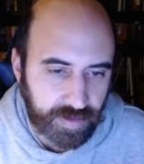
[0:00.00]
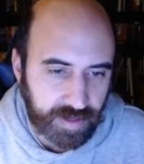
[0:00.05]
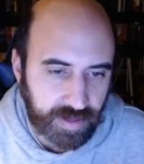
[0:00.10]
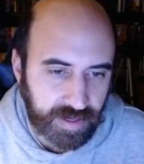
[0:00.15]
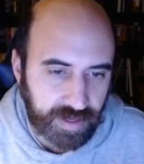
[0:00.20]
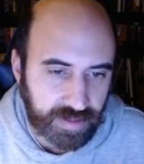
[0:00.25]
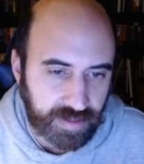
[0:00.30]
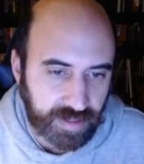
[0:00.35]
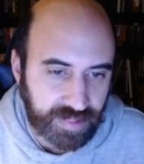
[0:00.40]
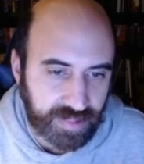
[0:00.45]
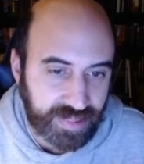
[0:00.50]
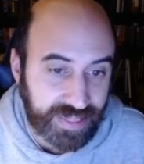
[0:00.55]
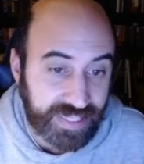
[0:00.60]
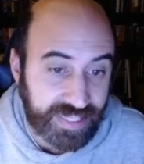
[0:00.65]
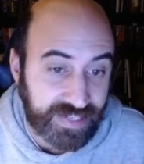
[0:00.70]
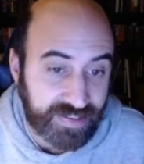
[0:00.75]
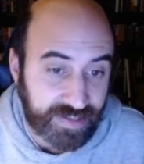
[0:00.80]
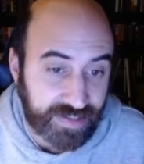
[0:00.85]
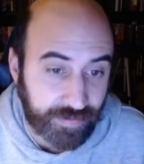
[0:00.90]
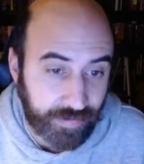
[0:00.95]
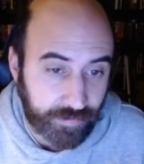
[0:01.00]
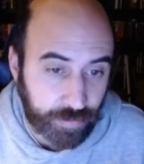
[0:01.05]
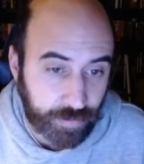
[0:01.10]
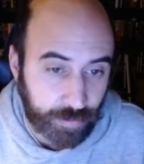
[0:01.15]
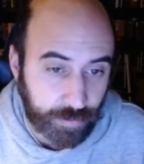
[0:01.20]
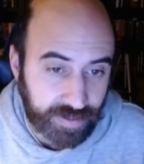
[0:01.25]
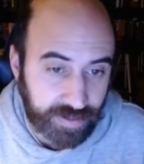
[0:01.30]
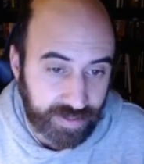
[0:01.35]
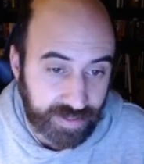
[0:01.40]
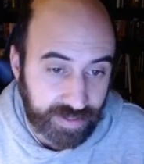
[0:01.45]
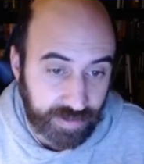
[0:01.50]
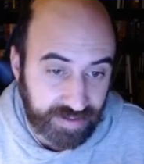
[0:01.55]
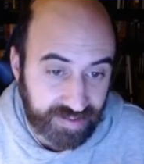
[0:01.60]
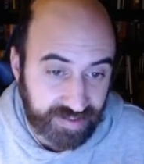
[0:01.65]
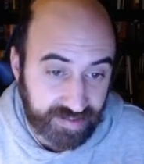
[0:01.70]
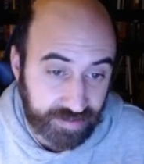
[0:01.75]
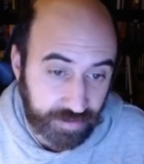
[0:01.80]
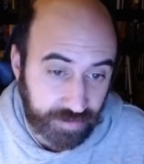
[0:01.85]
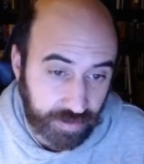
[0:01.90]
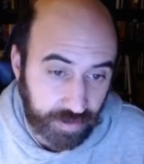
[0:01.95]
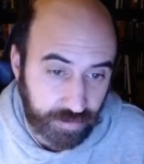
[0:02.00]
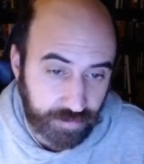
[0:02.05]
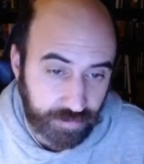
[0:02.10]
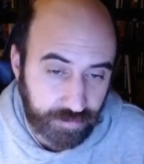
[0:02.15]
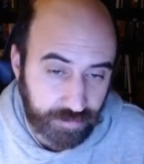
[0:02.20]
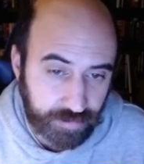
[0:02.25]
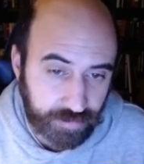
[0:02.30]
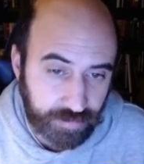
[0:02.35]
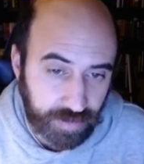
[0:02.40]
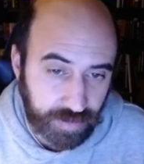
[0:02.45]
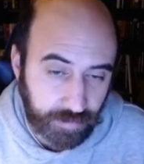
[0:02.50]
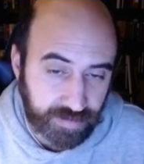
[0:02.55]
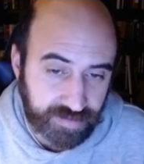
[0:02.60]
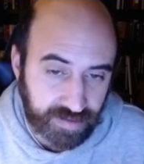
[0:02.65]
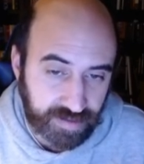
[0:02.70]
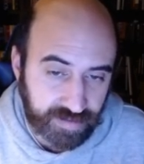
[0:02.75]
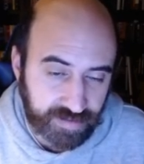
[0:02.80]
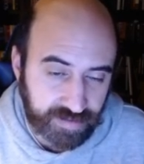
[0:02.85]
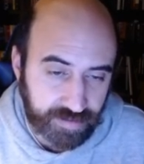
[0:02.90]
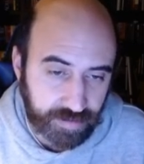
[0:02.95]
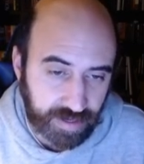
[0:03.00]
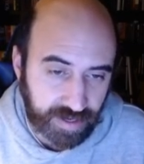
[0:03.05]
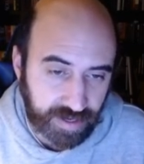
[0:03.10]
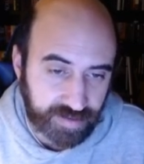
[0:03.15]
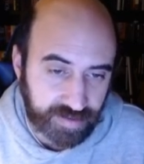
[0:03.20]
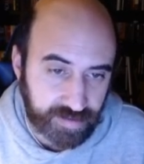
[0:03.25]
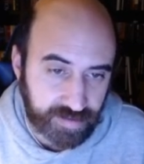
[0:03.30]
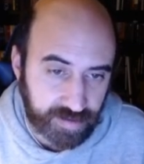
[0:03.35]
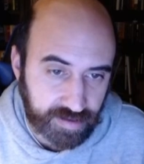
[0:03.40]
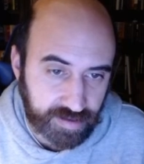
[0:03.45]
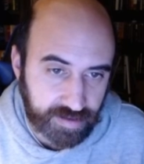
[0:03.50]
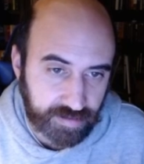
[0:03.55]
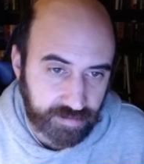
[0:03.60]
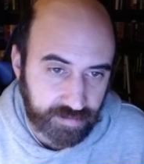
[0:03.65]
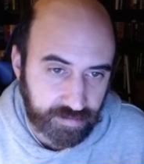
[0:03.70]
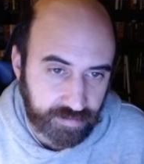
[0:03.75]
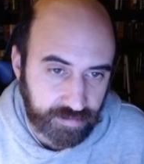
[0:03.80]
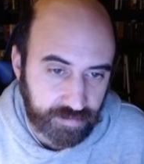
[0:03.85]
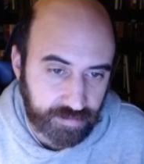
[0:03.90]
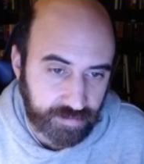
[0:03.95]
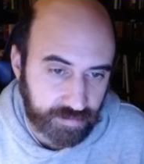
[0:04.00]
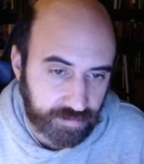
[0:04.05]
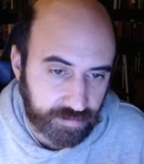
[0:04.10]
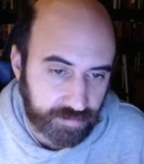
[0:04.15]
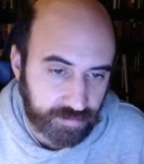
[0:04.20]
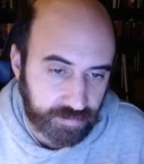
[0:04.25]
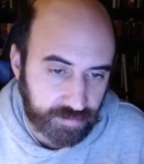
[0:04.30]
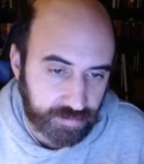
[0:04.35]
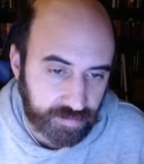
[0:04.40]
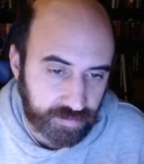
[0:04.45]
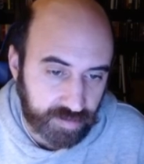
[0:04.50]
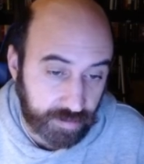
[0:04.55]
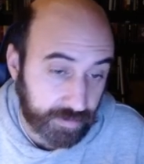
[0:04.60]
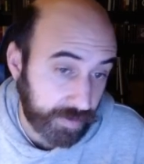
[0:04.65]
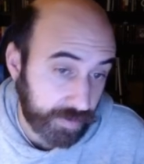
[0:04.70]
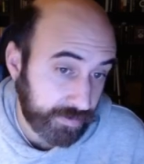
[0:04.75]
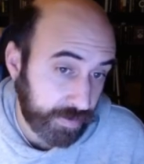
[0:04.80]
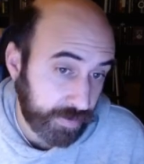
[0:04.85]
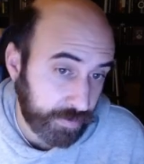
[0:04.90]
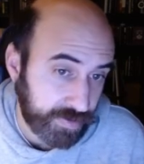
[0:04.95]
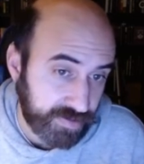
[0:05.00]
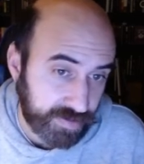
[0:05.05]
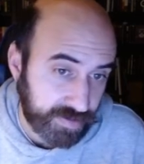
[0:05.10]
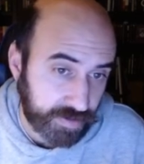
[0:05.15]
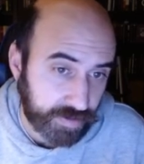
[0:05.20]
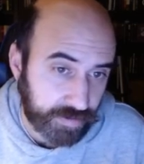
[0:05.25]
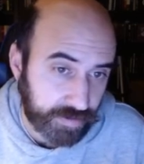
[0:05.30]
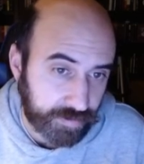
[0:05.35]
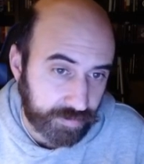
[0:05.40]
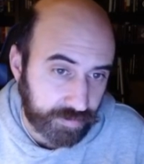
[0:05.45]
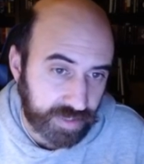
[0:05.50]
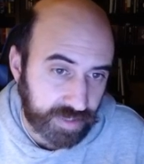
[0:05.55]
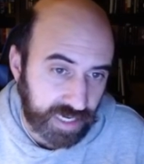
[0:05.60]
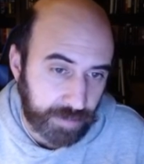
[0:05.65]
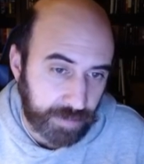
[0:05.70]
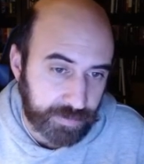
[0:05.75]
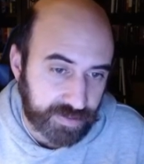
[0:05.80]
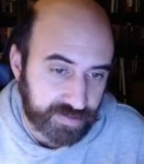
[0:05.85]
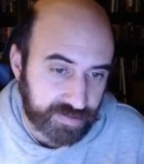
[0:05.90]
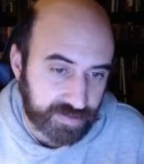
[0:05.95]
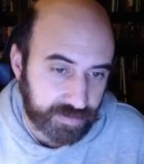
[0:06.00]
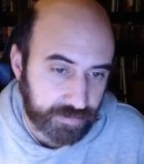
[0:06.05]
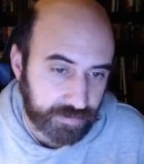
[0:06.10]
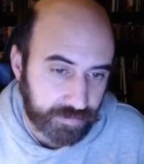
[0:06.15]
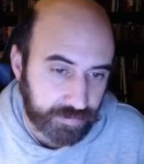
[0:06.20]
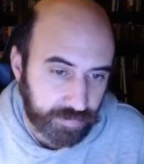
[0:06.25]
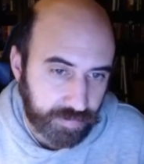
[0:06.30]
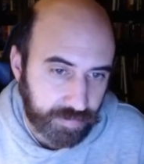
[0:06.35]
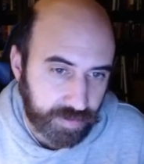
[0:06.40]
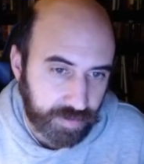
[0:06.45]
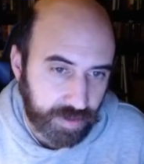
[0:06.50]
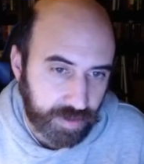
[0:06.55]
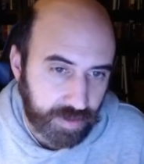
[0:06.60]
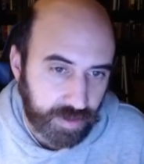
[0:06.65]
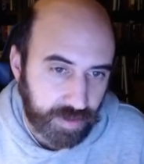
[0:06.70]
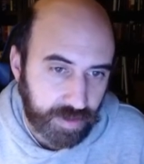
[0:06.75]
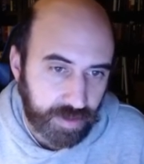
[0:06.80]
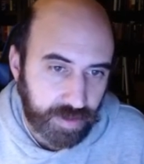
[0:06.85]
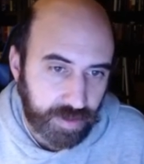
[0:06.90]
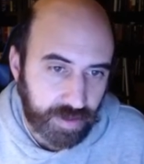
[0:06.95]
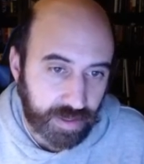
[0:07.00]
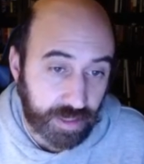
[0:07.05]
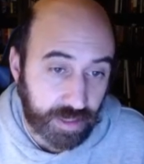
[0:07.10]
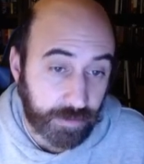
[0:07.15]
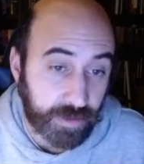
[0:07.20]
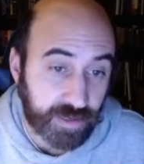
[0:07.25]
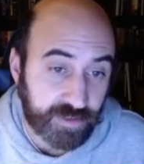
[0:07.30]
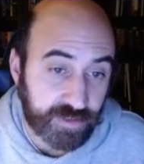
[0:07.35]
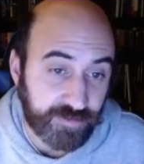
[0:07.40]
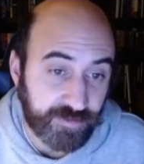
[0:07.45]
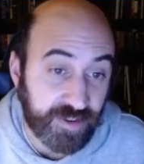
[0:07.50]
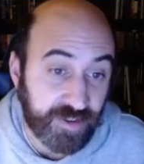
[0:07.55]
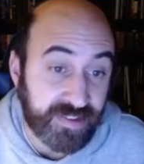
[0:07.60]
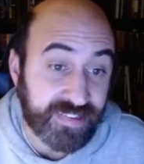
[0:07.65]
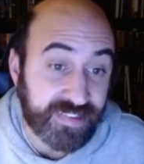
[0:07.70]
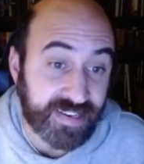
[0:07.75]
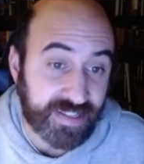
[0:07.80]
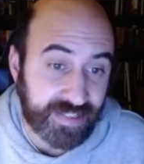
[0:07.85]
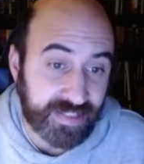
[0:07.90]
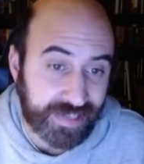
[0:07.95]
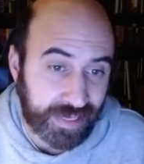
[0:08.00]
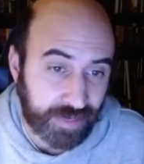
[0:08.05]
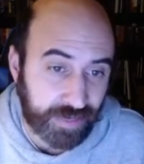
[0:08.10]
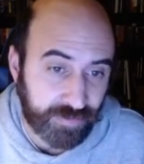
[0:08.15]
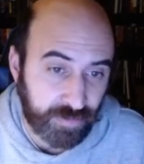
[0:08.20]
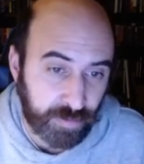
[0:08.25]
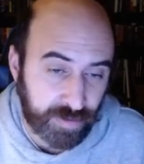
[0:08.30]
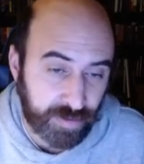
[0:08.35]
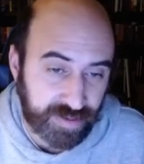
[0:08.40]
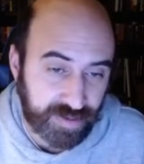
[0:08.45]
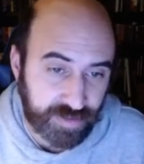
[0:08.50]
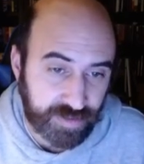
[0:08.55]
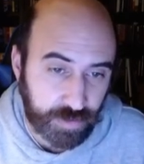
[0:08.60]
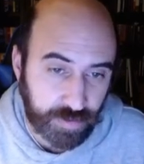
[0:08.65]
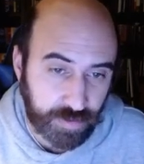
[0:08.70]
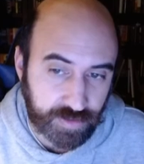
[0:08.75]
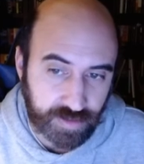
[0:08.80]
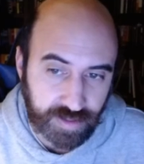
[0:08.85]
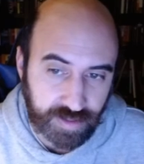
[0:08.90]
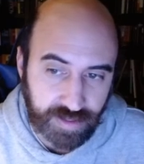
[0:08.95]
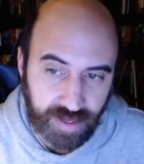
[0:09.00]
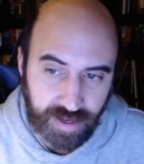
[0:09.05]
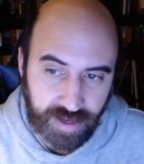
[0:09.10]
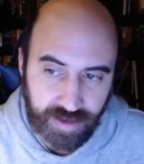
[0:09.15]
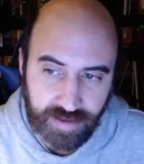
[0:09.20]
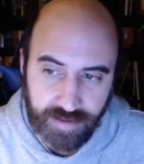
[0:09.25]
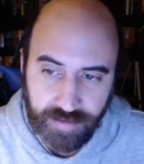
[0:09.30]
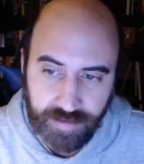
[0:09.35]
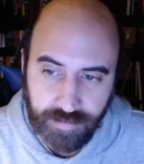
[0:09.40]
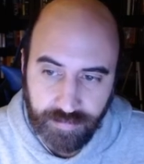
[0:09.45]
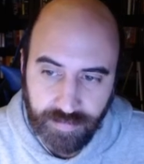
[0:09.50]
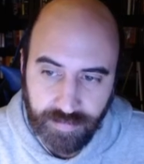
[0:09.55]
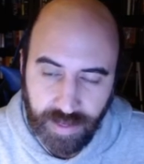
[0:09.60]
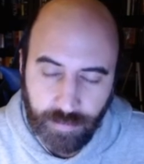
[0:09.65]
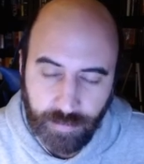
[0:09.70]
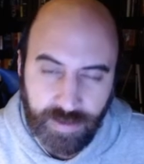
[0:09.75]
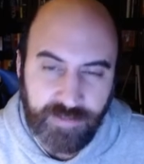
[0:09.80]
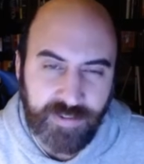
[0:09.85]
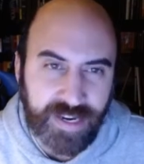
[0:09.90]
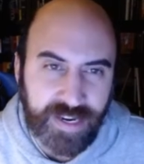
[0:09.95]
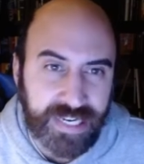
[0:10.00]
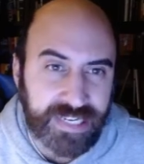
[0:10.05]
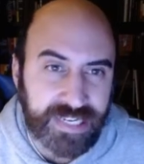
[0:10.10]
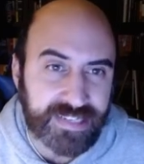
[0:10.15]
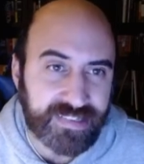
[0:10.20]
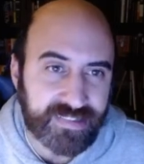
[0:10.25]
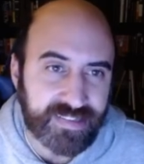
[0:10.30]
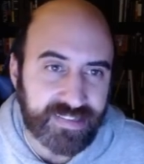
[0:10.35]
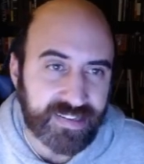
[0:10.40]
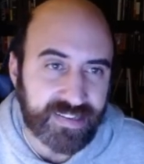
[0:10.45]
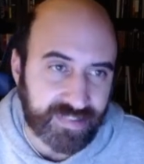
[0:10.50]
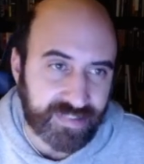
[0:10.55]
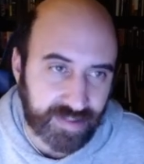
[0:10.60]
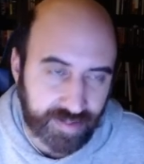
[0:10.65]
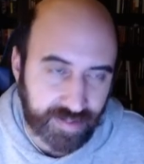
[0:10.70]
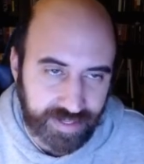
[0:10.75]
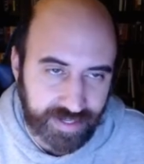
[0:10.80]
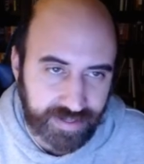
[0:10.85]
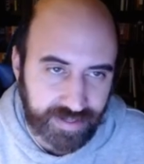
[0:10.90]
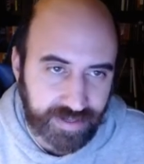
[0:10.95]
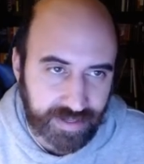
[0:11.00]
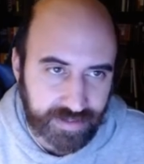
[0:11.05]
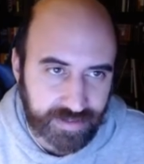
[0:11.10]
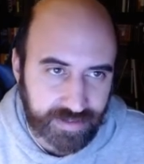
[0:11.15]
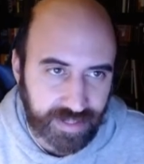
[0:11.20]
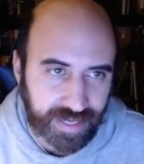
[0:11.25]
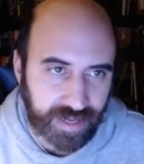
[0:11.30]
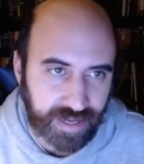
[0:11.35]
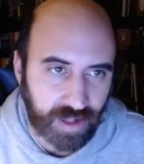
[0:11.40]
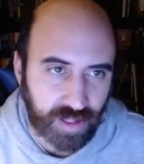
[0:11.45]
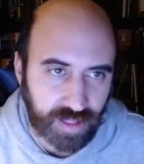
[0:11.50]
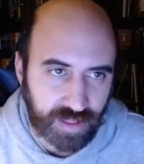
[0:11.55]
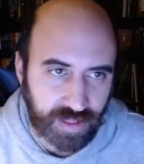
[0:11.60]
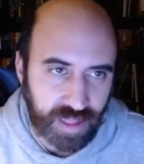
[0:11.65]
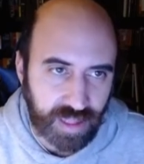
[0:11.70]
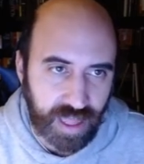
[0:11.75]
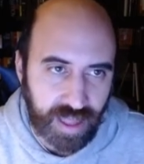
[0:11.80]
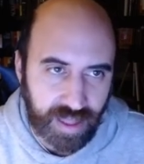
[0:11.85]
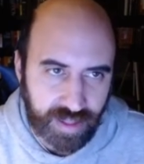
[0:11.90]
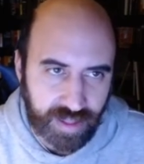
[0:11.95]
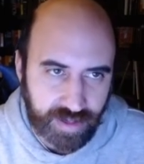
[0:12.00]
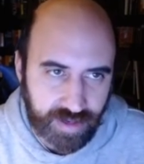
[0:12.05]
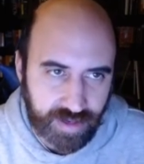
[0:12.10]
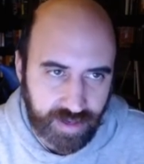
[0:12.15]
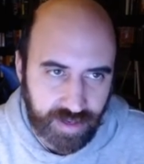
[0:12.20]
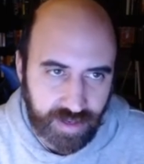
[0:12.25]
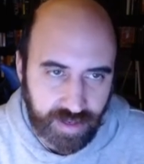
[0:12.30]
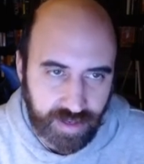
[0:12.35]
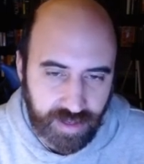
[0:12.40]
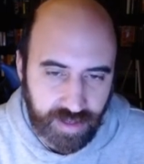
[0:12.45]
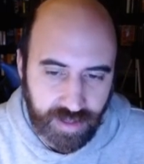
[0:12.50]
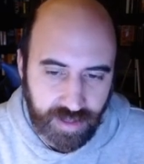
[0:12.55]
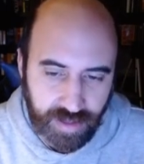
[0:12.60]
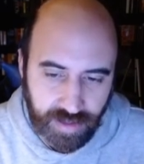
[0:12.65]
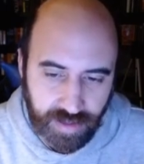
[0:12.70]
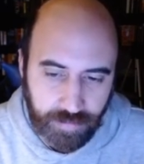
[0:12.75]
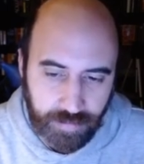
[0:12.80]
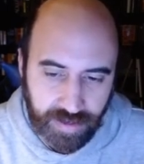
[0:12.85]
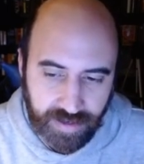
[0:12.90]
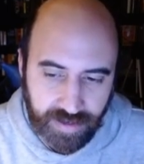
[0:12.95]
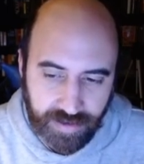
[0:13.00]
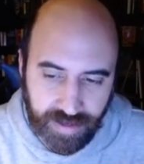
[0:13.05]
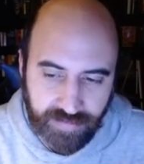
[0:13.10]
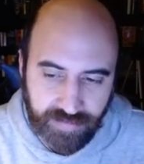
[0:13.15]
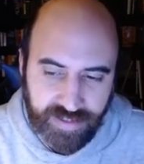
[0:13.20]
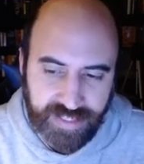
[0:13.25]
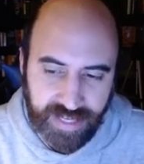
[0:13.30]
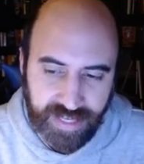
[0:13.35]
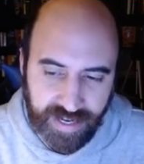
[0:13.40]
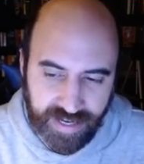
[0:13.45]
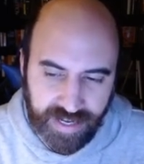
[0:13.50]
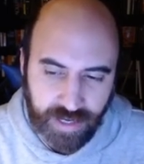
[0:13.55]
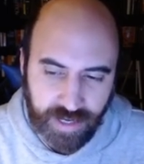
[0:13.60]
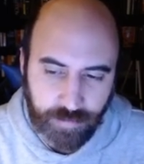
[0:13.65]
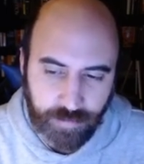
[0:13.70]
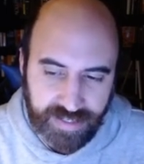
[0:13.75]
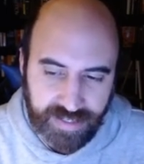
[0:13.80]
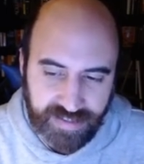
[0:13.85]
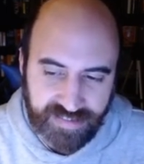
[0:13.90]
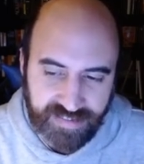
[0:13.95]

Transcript: And the least I've ever read in a day is zero. That makes sense. I got sick. Sometimes I read zero. It happens. And the most physically out of a book is 209. I read very consistently, not like a lot. But every day I kind of read the